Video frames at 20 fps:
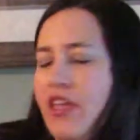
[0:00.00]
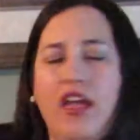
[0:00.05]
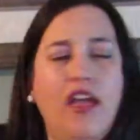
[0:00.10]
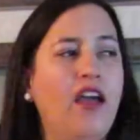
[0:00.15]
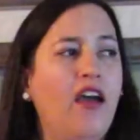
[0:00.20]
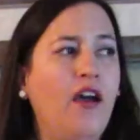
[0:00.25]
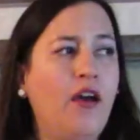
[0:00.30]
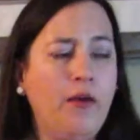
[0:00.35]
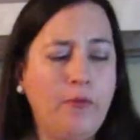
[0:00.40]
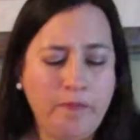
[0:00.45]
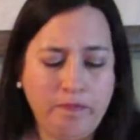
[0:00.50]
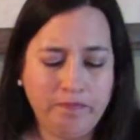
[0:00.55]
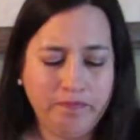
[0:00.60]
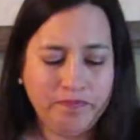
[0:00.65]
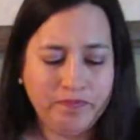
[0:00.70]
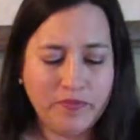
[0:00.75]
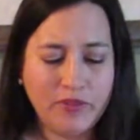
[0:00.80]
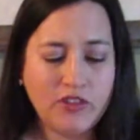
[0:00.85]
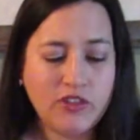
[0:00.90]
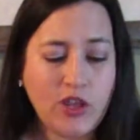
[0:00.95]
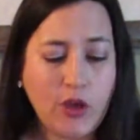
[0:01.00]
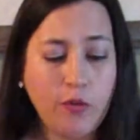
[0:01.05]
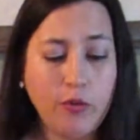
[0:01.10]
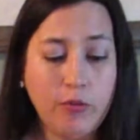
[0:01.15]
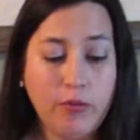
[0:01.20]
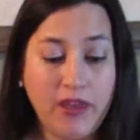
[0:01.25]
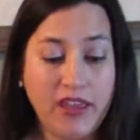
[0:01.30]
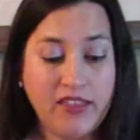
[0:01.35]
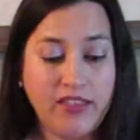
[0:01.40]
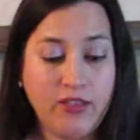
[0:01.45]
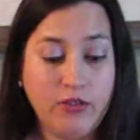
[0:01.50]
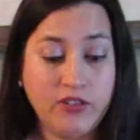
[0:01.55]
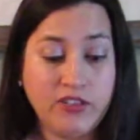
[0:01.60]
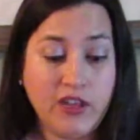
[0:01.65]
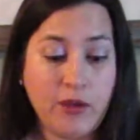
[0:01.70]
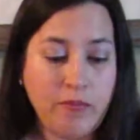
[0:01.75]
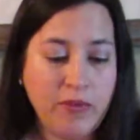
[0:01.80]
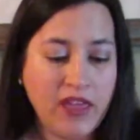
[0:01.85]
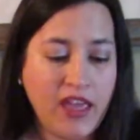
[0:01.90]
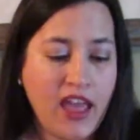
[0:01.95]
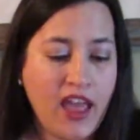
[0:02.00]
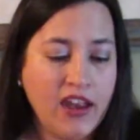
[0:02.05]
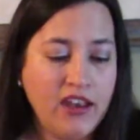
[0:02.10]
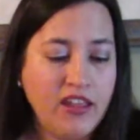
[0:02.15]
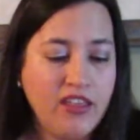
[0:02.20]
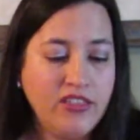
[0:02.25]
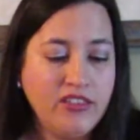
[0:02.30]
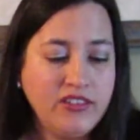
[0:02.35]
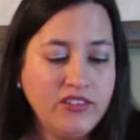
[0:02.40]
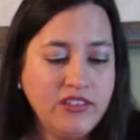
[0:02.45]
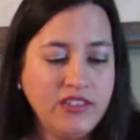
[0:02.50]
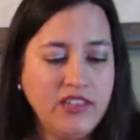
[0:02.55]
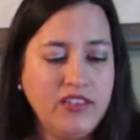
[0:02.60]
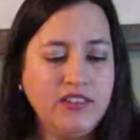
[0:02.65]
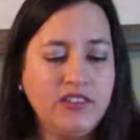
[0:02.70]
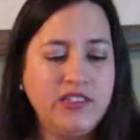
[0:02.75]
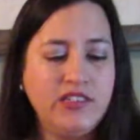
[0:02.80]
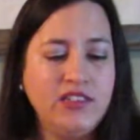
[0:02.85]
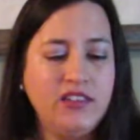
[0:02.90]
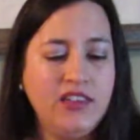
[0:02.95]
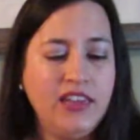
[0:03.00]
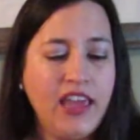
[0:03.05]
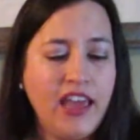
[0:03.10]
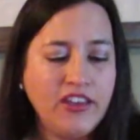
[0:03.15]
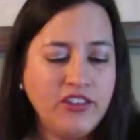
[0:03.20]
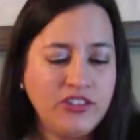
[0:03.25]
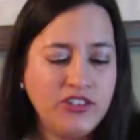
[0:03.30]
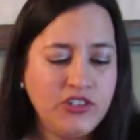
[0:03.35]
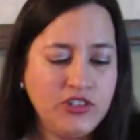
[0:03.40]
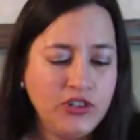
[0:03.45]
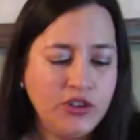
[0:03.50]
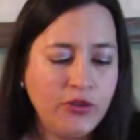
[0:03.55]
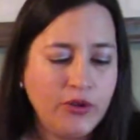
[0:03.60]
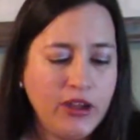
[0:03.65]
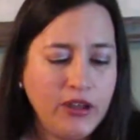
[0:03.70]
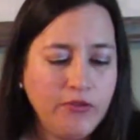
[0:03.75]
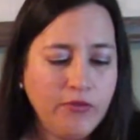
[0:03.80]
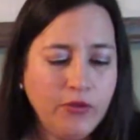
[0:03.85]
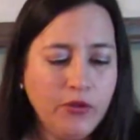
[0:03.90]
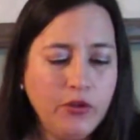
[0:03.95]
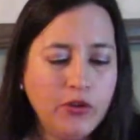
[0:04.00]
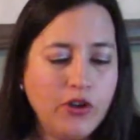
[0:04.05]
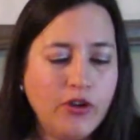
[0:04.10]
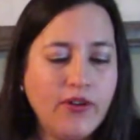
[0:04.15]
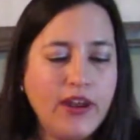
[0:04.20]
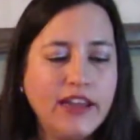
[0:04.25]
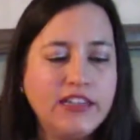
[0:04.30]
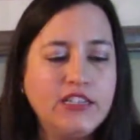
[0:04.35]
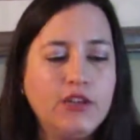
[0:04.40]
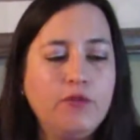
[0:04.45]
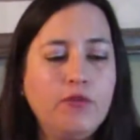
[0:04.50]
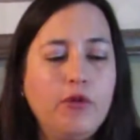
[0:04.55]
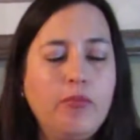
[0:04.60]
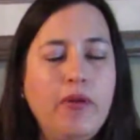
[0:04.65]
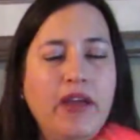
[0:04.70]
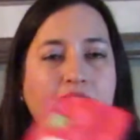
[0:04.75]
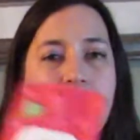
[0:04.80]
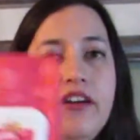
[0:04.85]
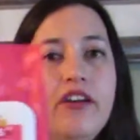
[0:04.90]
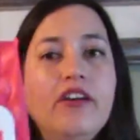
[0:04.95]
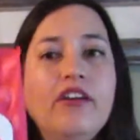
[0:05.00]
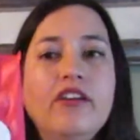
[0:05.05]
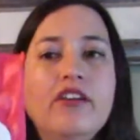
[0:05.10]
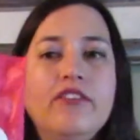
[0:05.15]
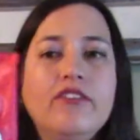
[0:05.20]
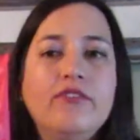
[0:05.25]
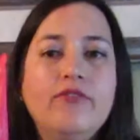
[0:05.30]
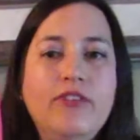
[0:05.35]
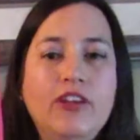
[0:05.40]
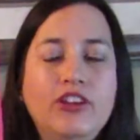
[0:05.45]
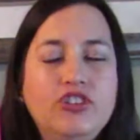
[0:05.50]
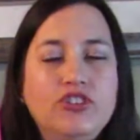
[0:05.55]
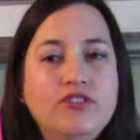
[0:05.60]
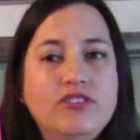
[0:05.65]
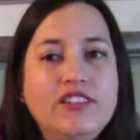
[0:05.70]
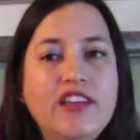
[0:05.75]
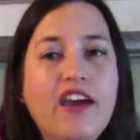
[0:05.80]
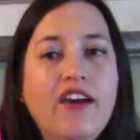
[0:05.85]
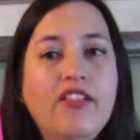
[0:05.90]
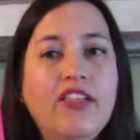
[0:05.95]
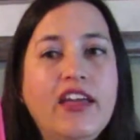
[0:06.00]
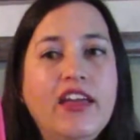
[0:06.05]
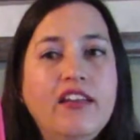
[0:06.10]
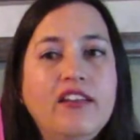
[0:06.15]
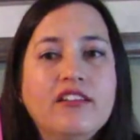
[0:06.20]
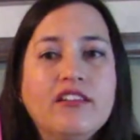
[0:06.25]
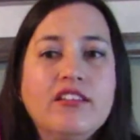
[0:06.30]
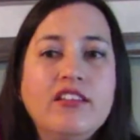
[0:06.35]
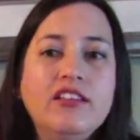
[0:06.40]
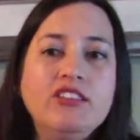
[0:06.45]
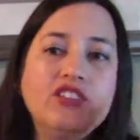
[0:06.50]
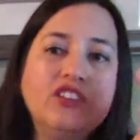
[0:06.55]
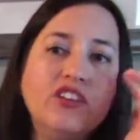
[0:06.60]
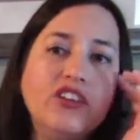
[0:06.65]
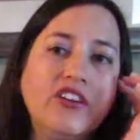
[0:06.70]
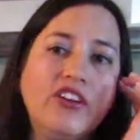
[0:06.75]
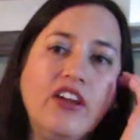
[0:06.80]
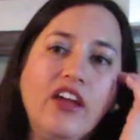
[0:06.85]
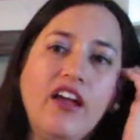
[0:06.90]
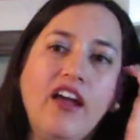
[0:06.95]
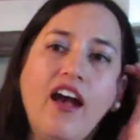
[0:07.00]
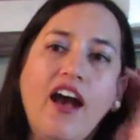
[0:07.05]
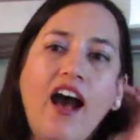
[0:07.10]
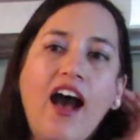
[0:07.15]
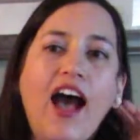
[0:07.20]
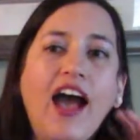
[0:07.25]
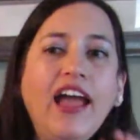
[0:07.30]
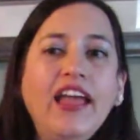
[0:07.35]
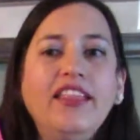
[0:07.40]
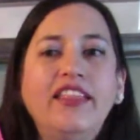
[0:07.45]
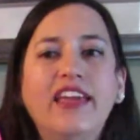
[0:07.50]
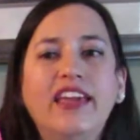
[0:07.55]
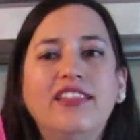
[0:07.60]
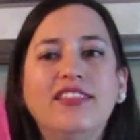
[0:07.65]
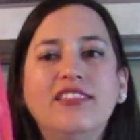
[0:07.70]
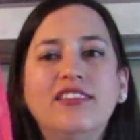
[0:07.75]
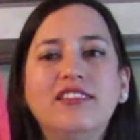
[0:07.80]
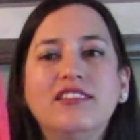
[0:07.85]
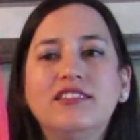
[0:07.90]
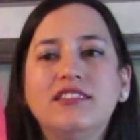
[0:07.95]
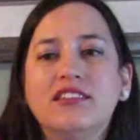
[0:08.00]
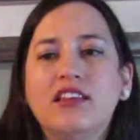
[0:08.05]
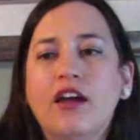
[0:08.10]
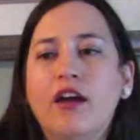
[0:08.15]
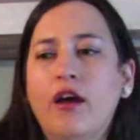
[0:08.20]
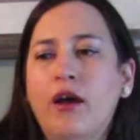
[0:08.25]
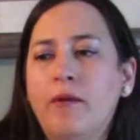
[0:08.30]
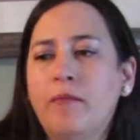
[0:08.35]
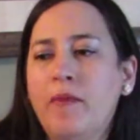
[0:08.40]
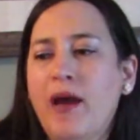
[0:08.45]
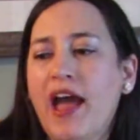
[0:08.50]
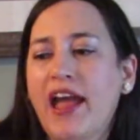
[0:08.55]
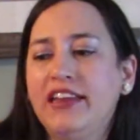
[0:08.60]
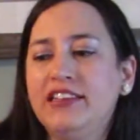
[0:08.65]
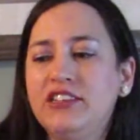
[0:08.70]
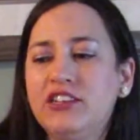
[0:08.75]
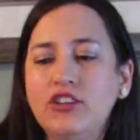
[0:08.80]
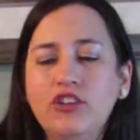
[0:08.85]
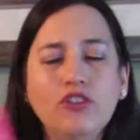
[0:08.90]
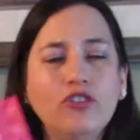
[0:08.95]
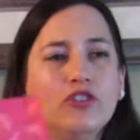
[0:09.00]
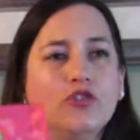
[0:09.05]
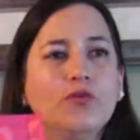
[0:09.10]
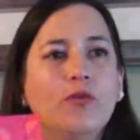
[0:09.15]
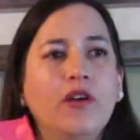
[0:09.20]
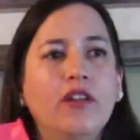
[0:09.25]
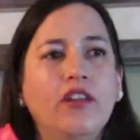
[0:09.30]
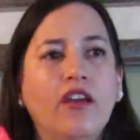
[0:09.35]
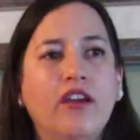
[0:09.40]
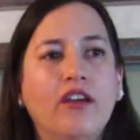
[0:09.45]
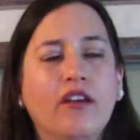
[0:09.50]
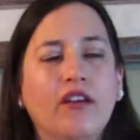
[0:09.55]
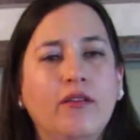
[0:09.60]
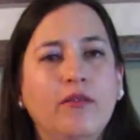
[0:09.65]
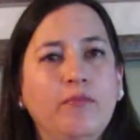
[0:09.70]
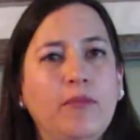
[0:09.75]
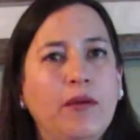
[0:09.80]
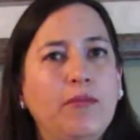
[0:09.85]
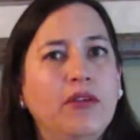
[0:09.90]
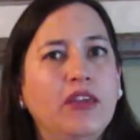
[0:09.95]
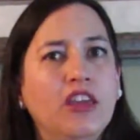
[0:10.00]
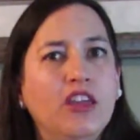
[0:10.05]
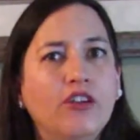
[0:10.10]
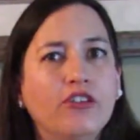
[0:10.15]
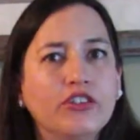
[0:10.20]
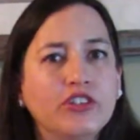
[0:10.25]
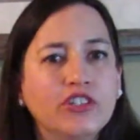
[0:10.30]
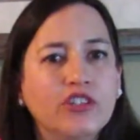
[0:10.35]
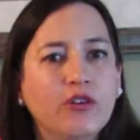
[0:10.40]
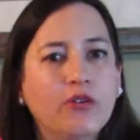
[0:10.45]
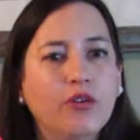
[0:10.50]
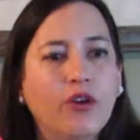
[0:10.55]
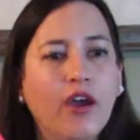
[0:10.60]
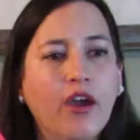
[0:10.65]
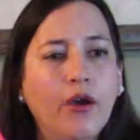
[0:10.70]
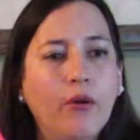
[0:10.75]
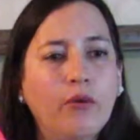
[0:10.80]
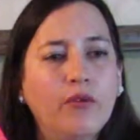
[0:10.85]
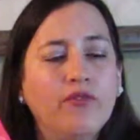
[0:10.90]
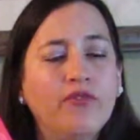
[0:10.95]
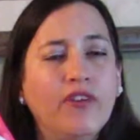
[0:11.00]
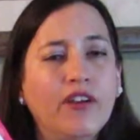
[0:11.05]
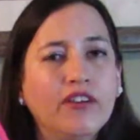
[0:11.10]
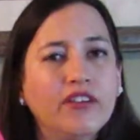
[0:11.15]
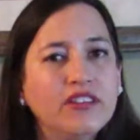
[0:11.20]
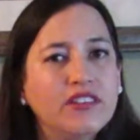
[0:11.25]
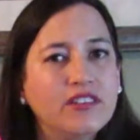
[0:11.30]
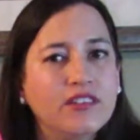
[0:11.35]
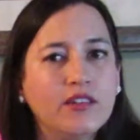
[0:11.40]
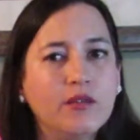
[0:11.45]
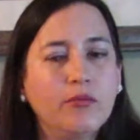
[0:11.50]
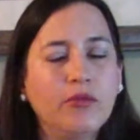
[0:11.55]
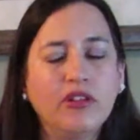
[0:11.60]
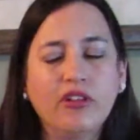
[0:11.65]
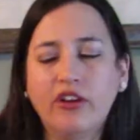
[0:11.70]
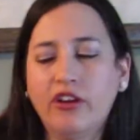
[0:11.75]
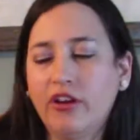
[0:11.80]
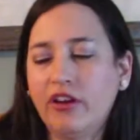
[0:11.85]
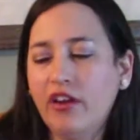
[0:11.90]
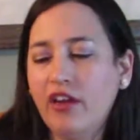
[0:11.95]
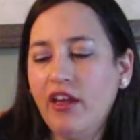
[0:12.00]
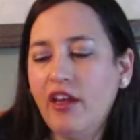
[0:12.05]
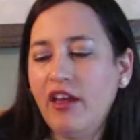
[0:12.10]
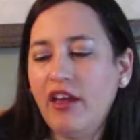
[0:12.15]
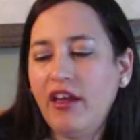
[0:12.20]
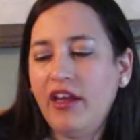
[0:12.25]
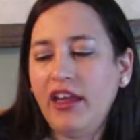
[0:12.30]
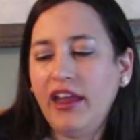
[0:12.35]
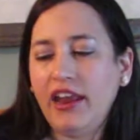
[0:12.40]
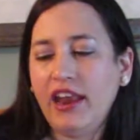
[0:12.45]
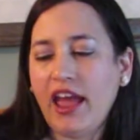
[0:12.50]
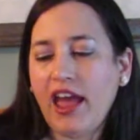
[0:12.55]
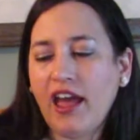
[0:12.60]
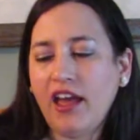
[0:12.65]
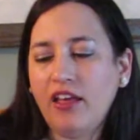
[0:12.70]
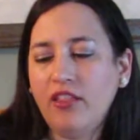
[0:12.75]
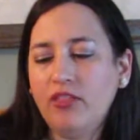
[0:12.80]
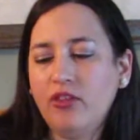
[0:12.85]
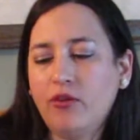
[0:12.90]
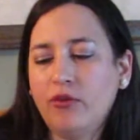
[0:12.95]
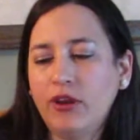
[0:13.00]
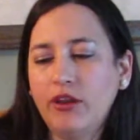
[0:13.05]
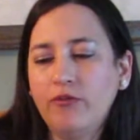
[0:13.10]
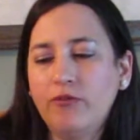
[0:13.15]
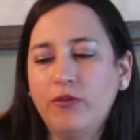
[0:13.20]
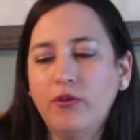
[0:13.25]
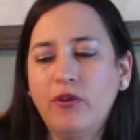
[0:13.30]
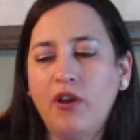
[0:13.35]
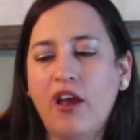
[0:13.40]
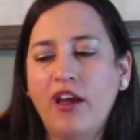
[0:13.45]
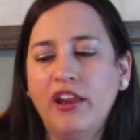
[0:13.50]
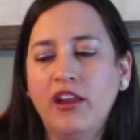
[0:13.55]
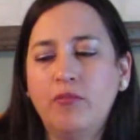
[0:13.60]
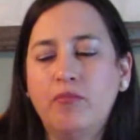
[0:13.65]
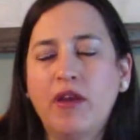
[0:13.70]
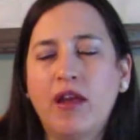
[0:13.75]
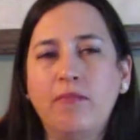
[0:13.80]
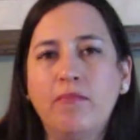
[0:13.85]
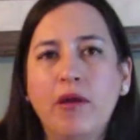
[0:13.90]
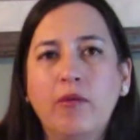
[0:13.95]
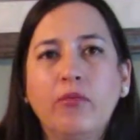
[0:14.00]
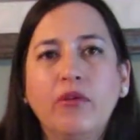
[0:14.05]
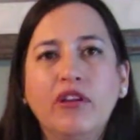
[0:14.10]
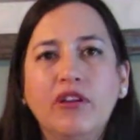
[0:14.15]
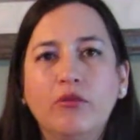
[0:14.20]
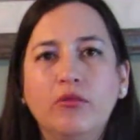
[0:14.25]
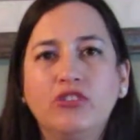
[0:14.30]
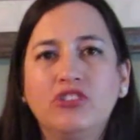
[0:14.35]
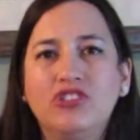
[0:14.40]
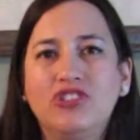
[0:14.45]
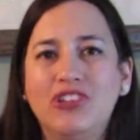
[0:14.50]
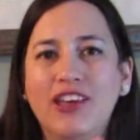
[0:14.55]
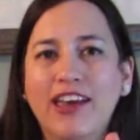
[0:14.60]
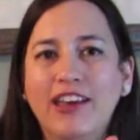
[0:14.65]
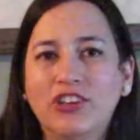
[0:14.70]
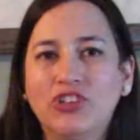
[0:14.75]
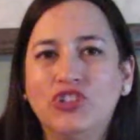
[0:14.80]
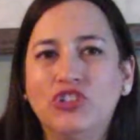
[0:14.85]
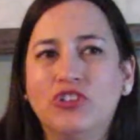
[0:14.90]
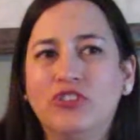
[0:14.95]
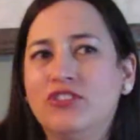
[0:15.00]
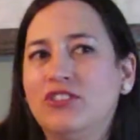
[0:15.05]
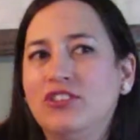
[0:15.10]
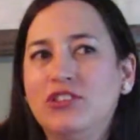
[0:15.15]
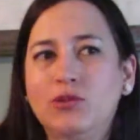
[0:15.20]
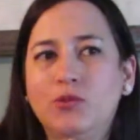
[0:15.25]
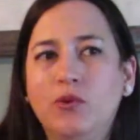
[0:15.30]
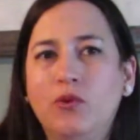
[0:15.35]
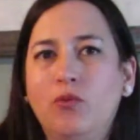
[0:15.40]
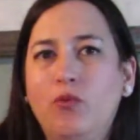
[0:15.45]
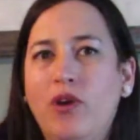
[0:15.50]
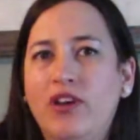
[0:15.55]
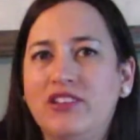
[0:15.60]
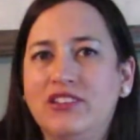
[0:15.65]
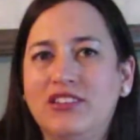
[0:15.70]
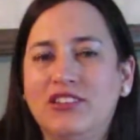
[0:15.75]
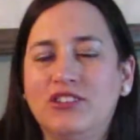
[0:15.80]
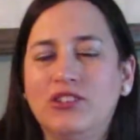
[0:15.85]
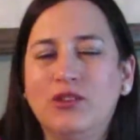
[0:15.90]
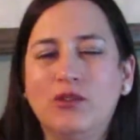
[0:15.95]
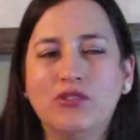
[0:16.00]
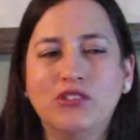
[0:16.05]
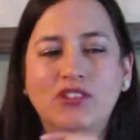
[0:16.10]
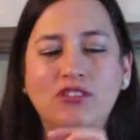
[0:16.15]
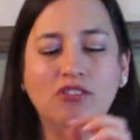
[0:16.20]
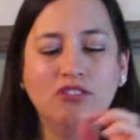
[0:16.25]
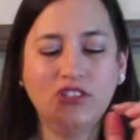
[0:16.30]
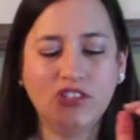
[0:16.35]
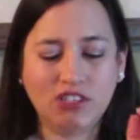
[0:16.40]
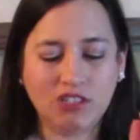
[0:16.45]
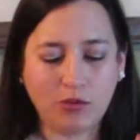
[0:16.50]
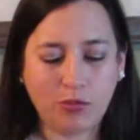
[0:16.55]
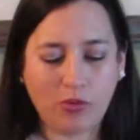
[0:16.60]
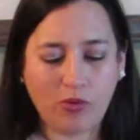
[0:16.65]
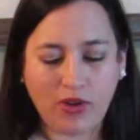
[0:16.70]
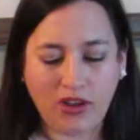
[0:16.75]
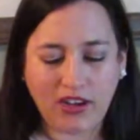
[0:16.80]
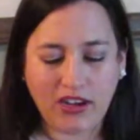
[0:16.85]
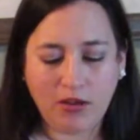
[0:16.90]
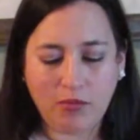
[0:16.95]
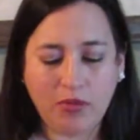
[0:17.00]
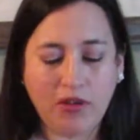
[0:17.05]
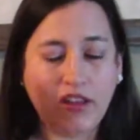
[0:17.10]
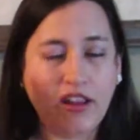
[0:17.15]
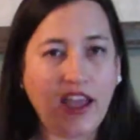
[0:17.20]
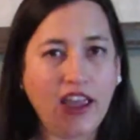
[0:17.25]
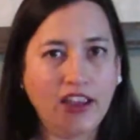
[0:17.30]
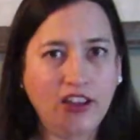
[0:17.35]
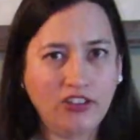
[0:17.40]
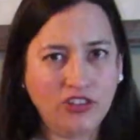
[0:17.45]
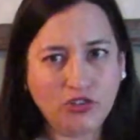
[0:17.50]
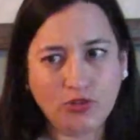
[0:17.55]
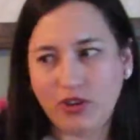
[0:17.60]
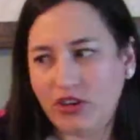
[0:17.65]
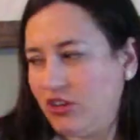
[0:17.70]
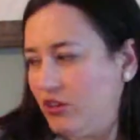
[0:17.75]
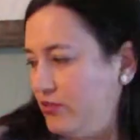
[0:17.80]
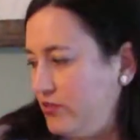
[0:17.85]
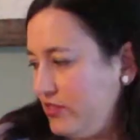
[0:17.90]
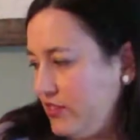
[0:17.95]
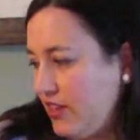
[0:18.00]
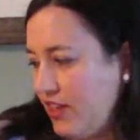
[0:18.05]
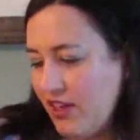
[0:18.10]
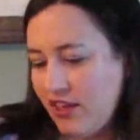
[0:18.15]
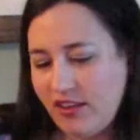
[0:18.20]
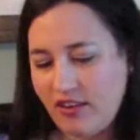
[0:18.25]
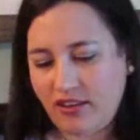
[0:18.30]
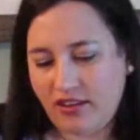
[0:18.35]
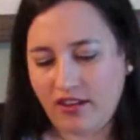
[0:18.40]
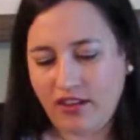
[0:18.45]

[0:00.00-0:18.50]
Um, so I would pick those up again. This is the Yes to Grapefruit Correct and Repair facial talent cleanser. I like this. Um, I did use one uh, maybe a year or so ago, very similar. It had the grapefruit on it, but I remembered it was textured. This one wasn't, so I was a little disappointed, but I enjoyed using it.